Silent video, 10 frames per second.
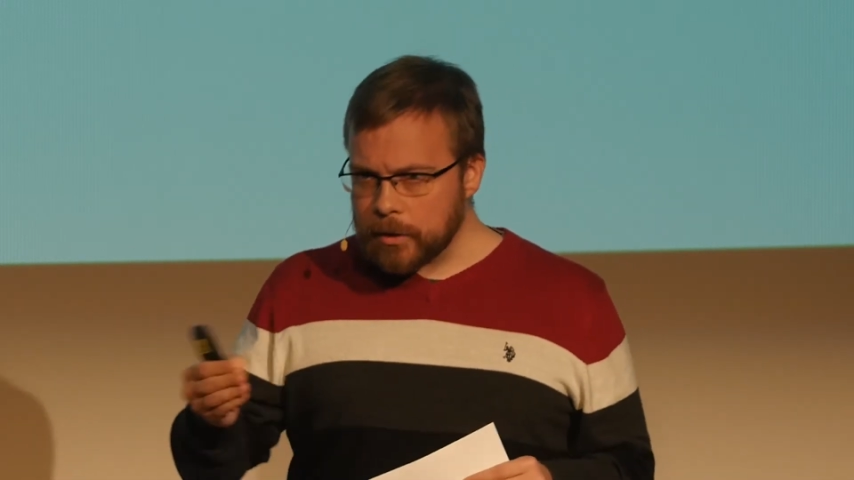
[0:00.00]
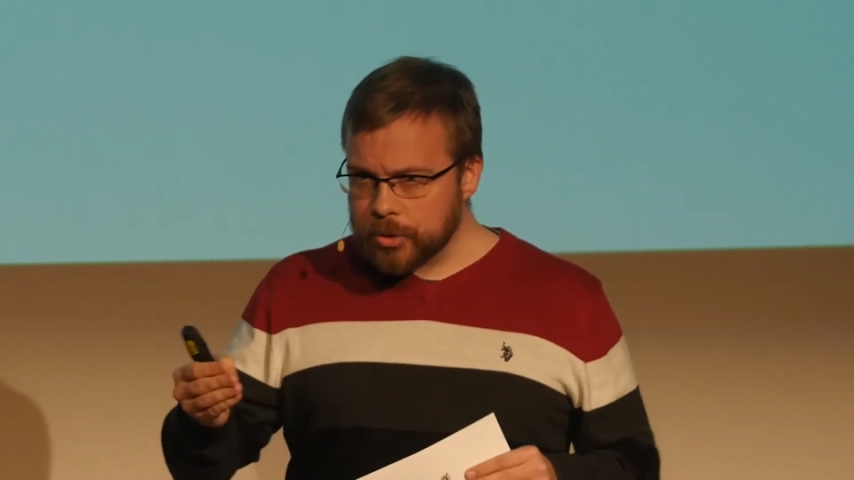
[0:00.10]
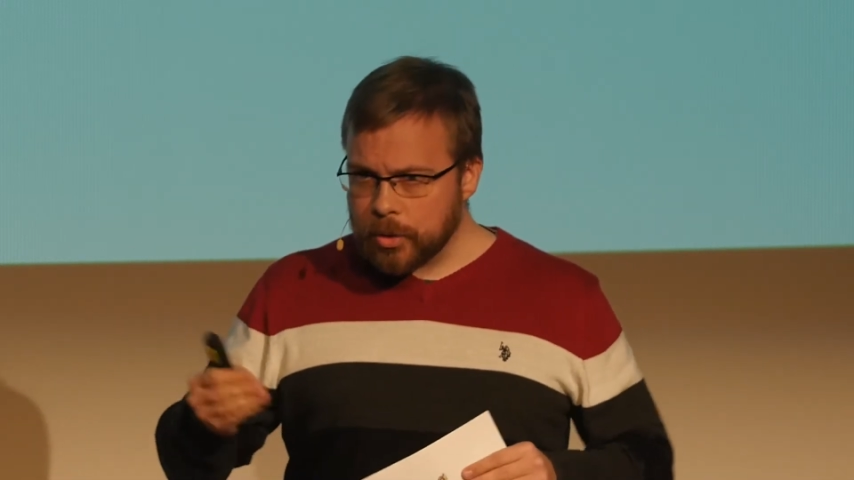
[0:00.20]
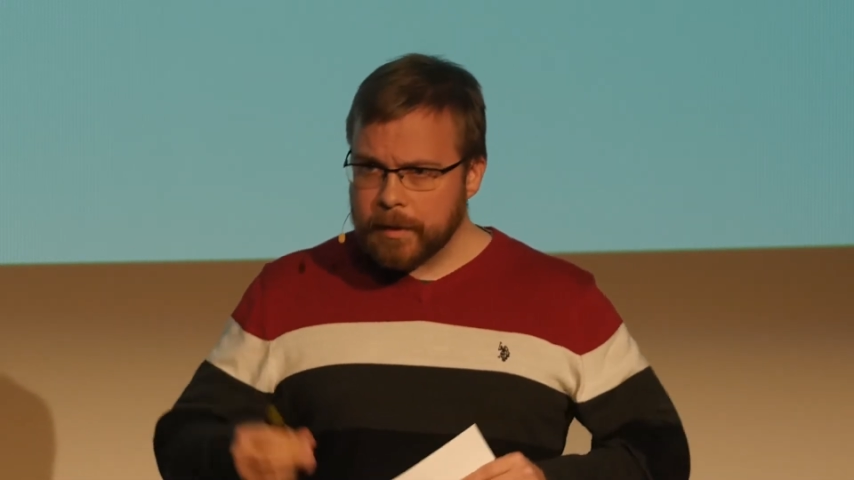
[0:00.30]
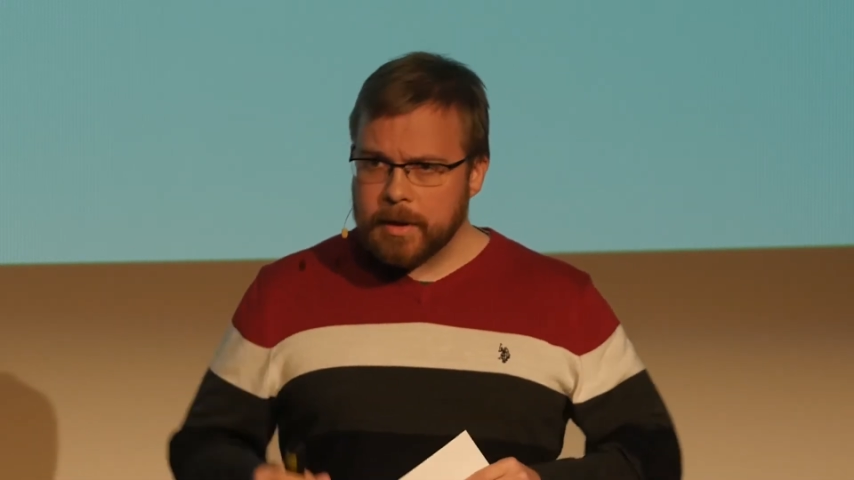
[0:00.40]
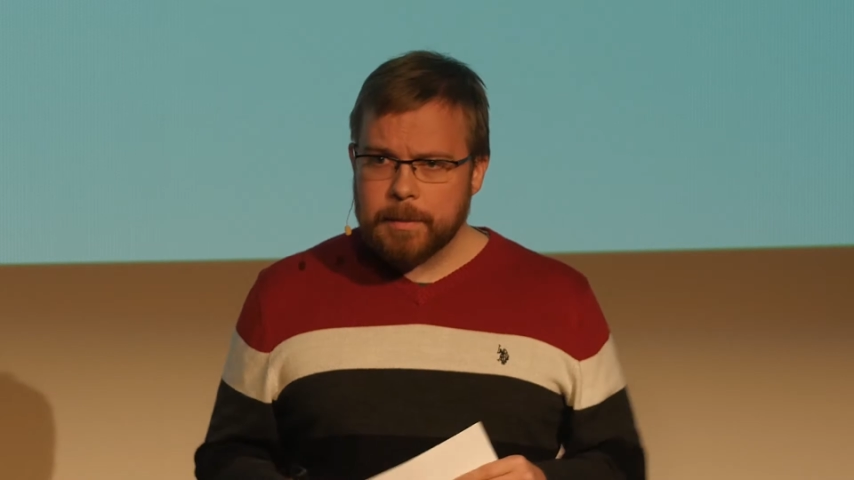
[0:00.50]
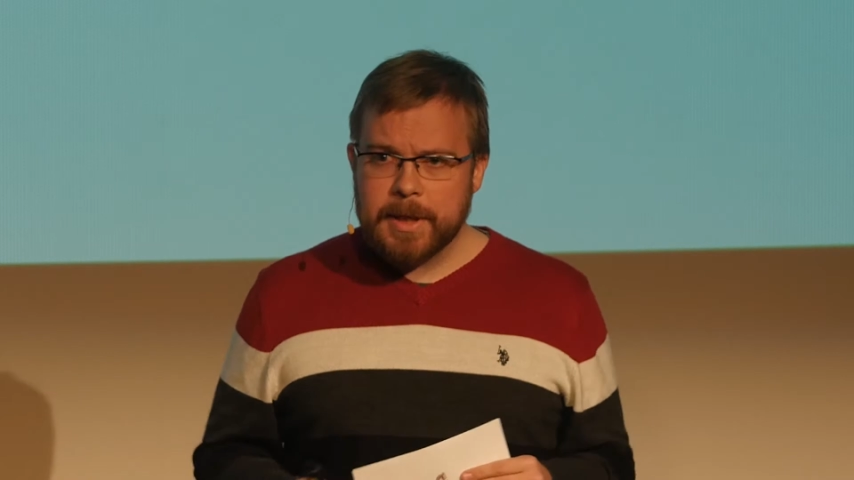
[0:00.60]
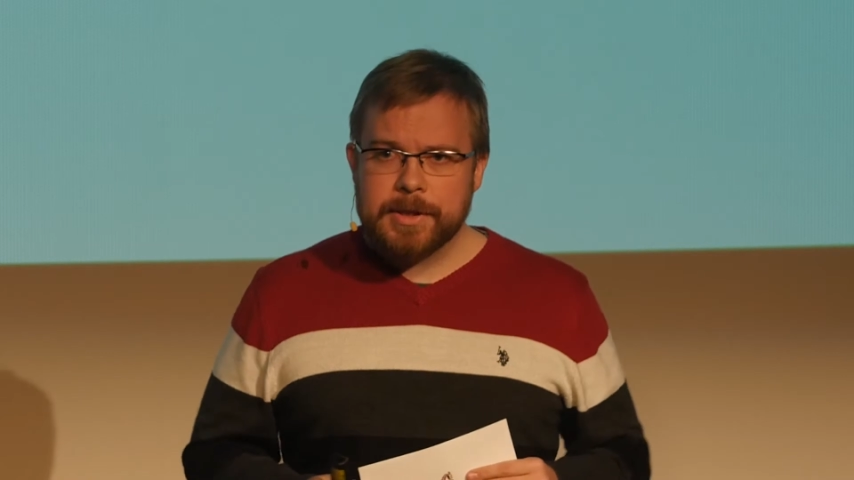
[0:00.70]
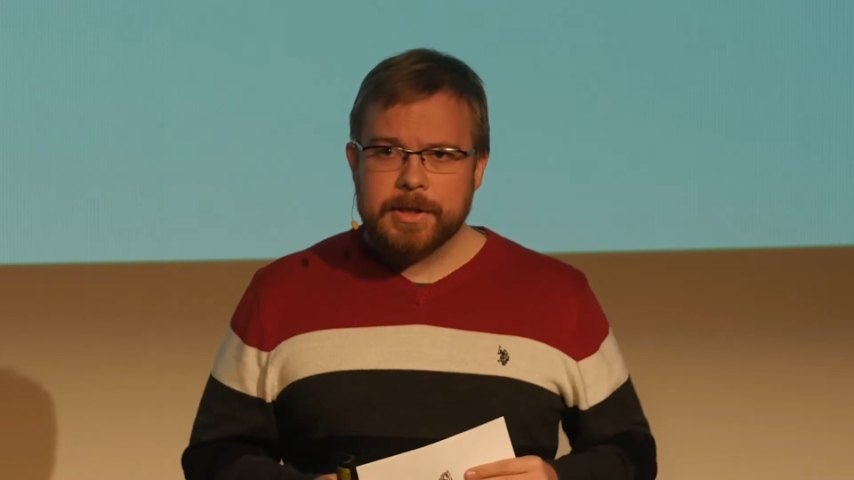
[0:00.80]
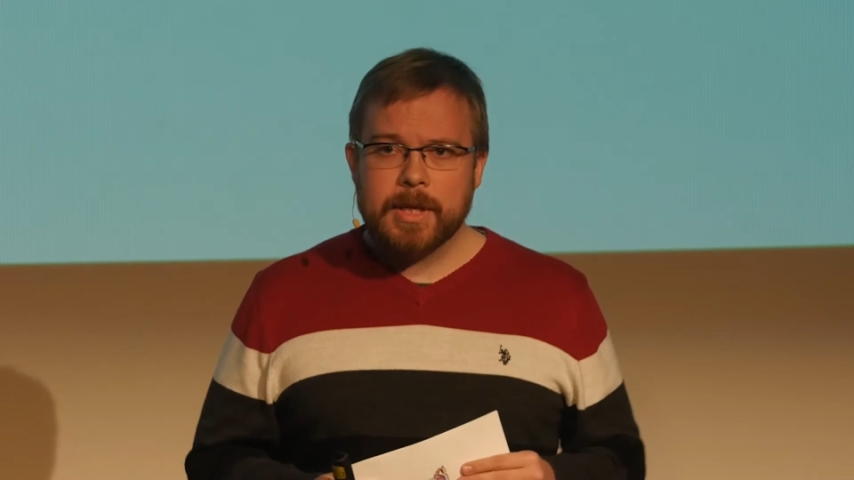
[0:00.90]
serving the
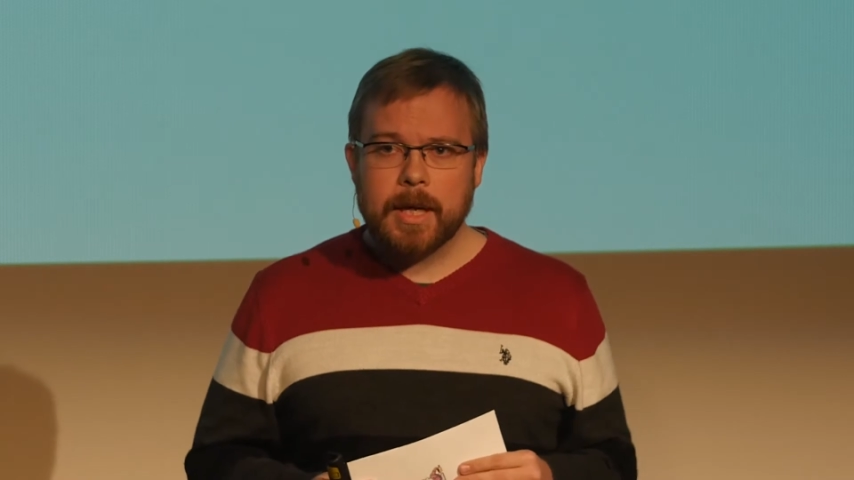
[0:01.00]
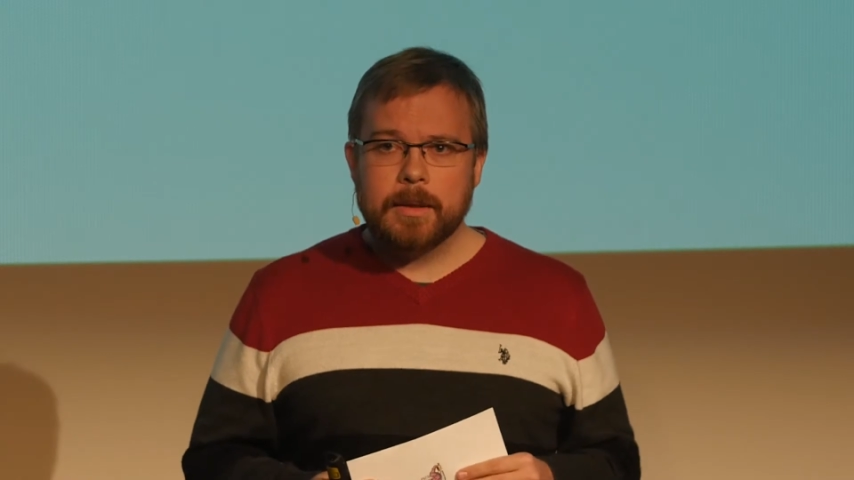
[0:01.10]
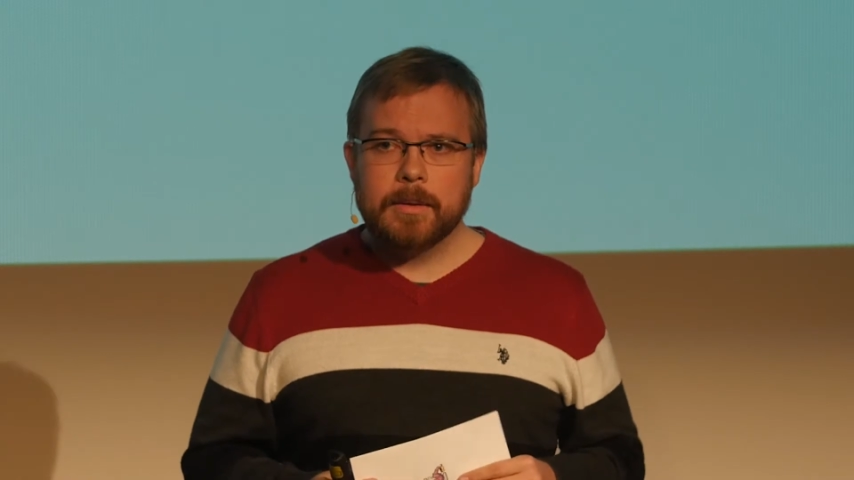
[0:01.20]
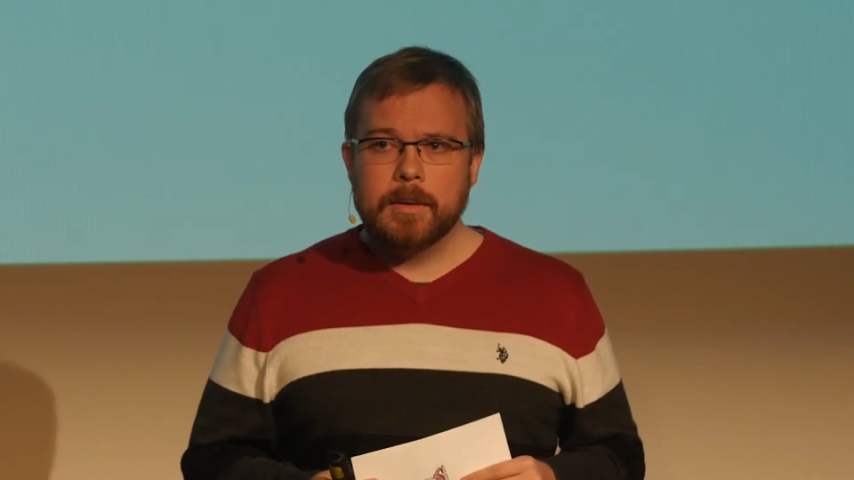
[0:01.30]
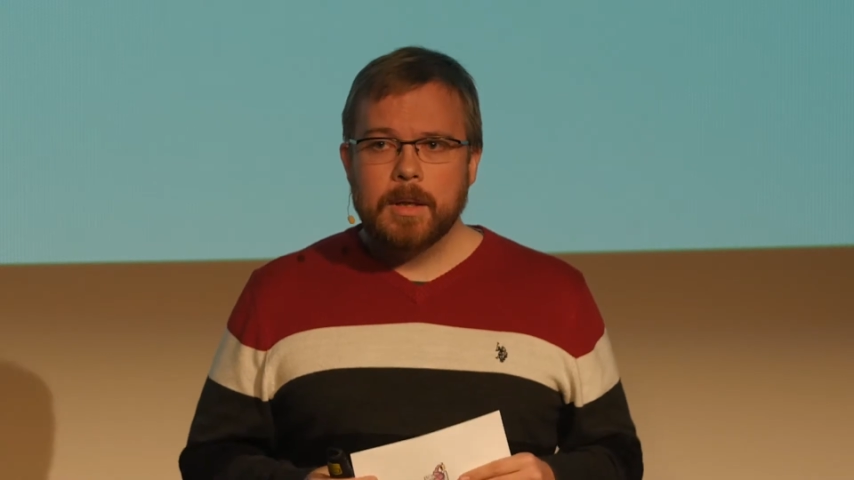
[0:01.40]
PC side.